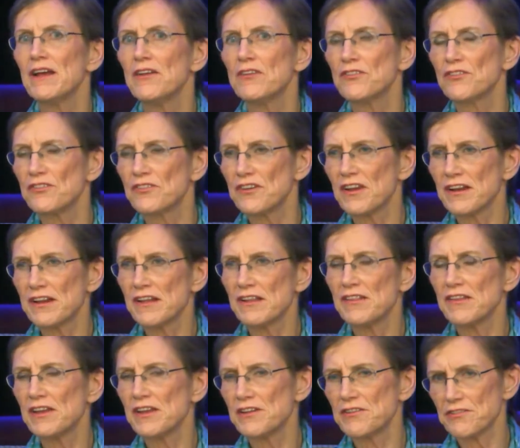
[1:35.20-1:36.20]
studying
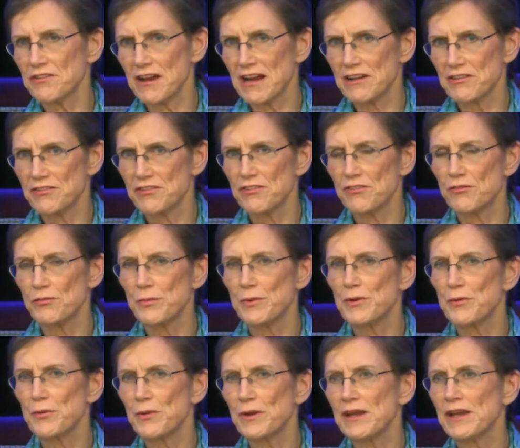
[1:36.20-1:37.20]
the interactions
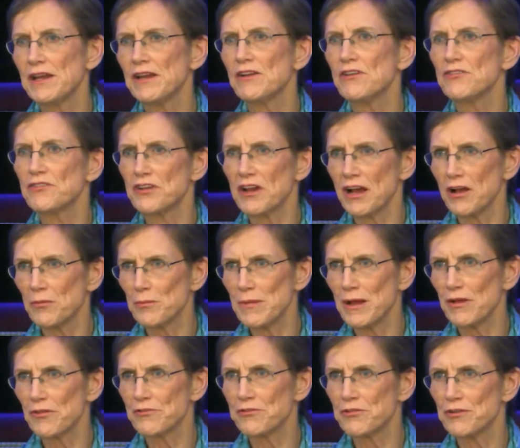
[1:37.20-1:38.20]
between child
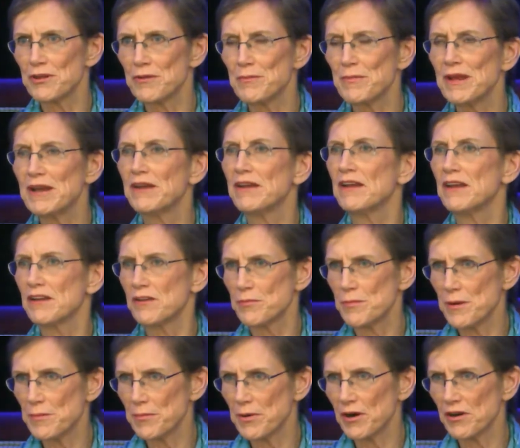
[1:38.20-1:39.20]
maltreatment,
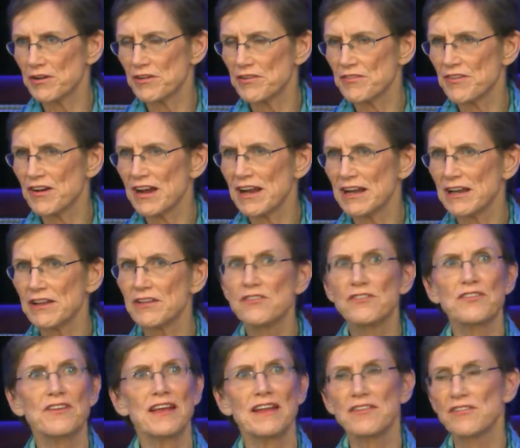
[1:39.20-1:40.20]
intimate partner
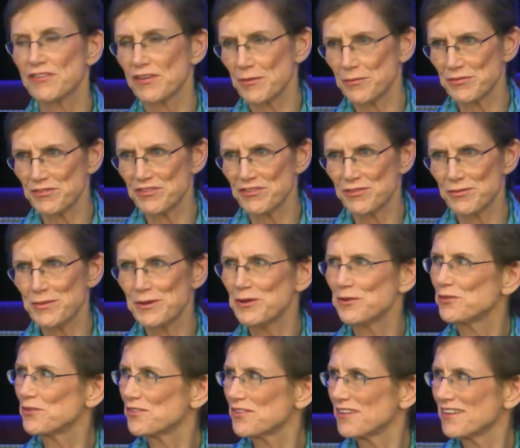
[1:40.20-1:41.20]
violence, and substance
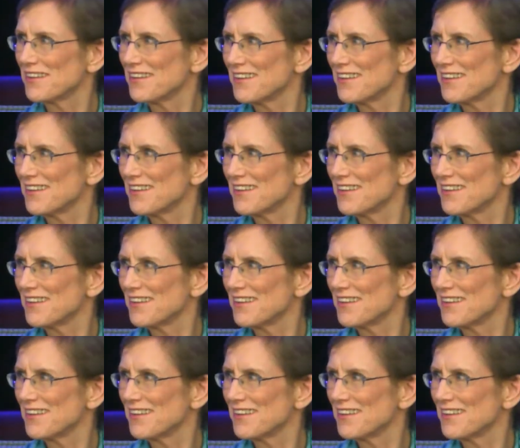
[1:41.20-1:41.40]
abuse.